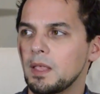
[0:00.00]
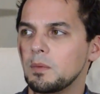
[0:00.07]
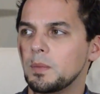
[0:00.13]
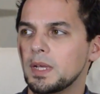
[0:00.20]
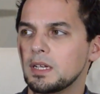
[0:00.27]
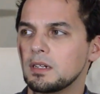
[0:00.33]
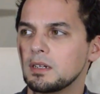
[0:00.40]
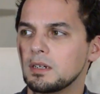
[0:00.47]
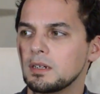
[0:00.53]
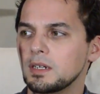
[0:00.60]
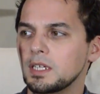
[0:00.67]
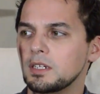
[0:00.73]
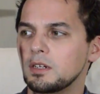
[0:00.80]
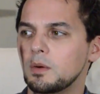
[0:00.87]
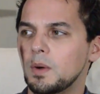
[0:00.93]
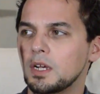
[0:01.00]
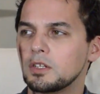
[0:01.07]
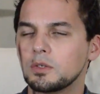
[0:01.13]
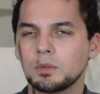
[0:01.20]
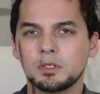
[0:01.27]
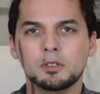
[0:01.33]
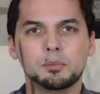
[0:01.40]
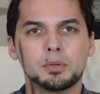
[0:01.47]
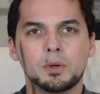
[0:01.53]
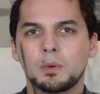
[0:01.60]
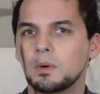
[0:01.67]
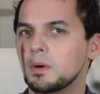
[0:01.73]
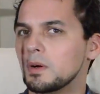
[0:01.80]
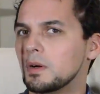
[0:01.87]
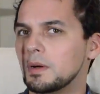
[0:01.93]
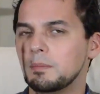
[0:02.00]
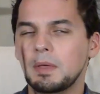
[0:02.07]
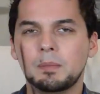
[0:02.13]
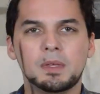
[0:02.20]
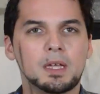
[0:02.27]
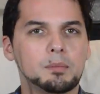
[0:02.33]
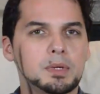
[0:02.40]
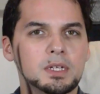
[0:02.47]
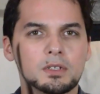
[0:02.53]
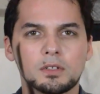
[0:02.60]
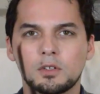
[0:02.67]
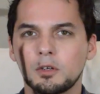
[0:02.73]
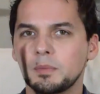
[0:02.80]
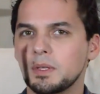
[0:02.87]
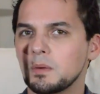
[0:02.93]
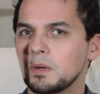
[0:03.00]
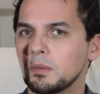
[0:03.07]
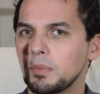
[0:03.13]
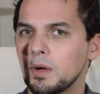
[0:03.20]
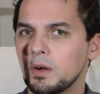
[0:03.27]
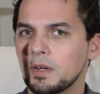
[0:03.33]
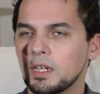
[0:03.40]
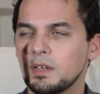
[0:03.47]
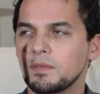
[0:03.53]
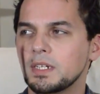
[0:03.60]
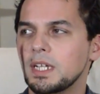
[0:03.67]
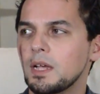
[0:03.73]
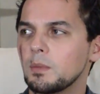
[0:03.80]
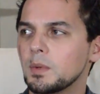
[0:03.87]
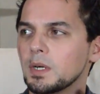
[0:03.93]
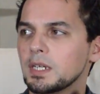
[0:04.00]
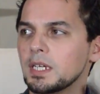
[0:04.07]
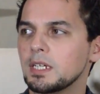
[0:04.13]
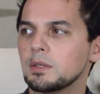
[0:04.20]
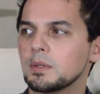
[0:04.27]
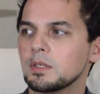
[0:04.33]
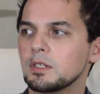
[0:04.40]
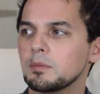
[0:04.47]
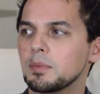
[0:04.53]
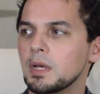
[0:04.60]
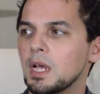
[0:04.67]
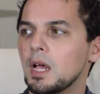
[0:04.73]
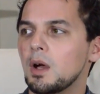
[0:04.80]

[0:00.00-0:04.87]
where, you know, a group or maybe a peer group that we're a part of, a networking group,